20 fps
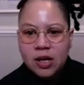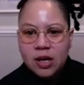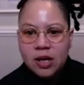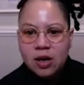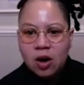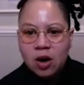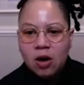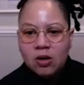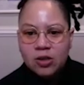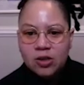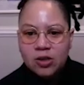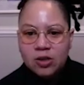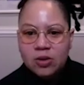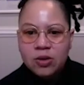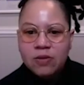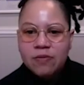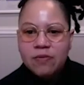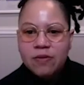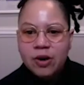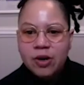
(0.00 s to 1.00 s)
and also
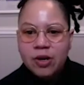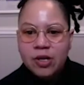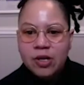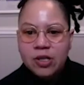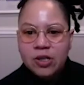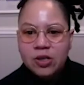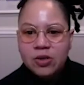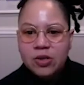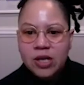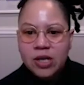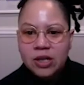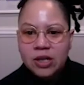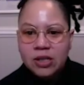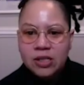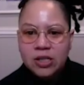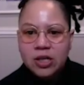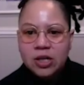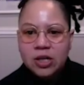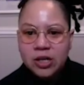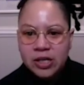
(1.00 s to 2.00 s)
the various
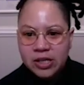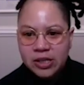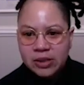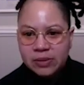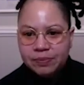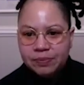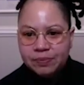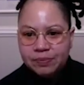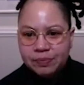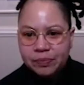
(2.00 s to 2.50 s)
utilitarian